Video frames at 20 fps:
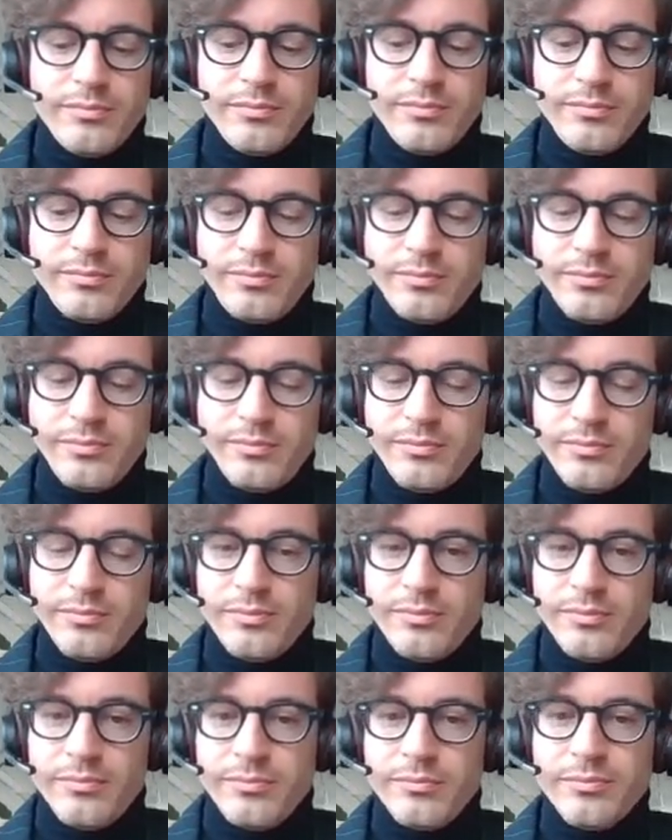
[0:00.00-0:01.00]

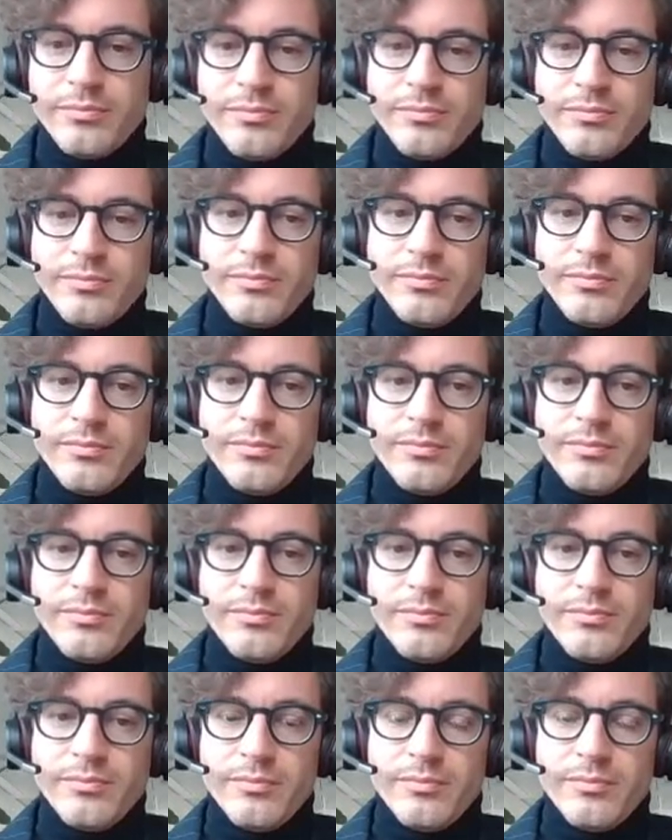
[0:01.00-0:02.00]

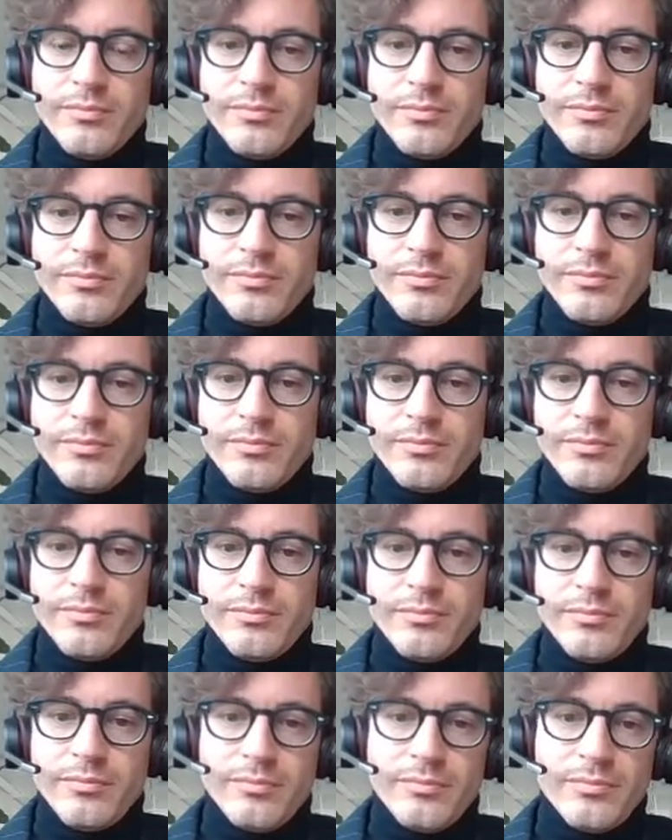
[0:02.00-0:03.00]

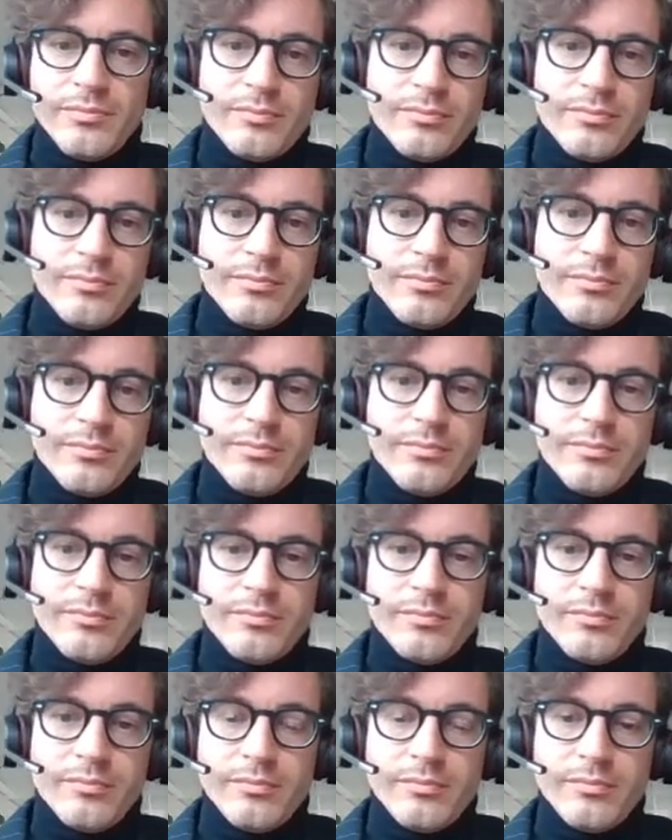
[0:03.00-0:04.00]

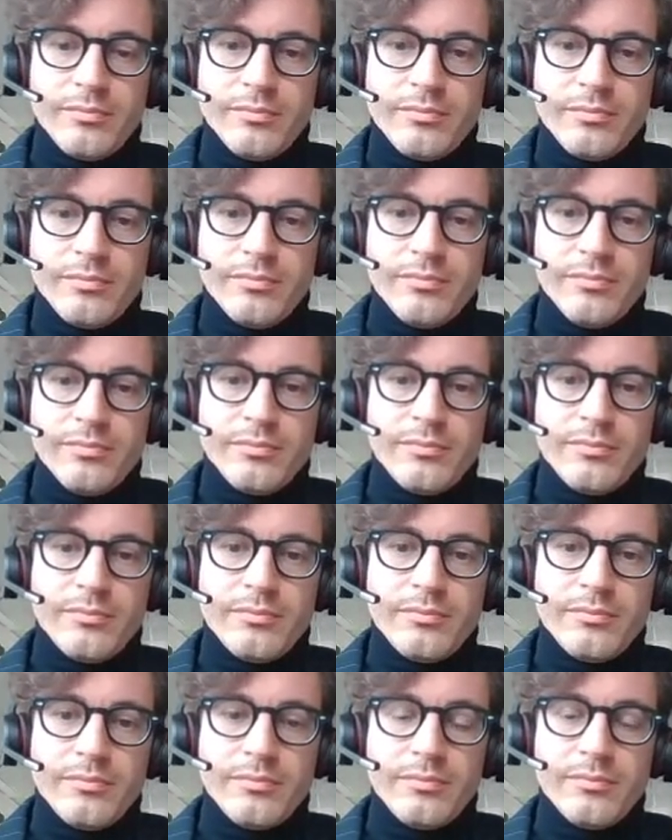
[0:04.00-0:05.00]

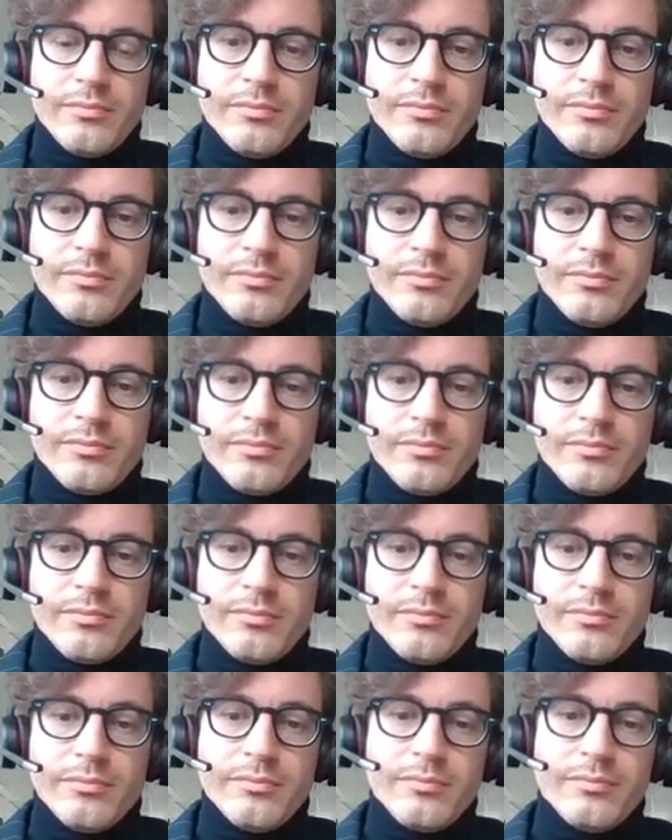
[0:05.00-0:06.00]

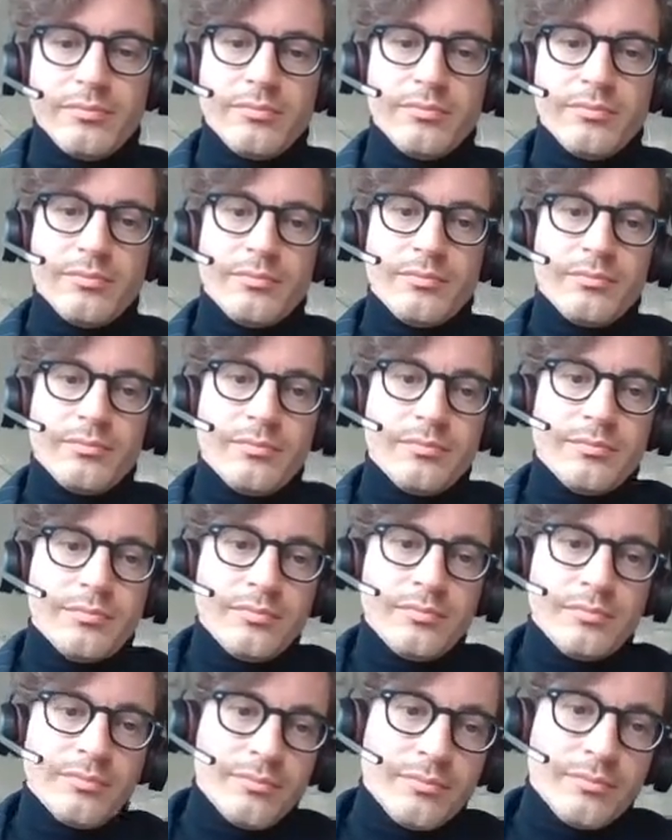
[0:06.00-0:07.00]

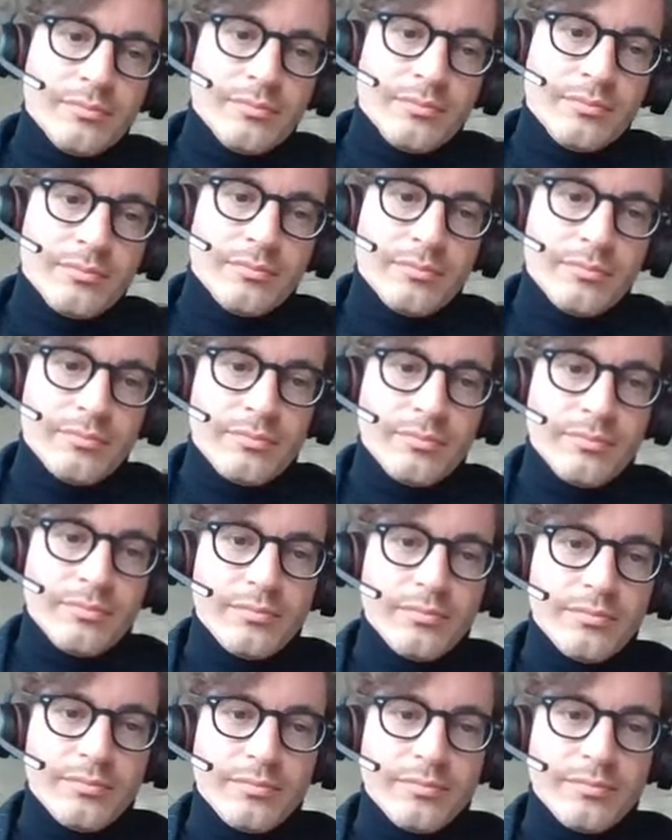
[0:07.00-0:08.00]
This person isn't speaking.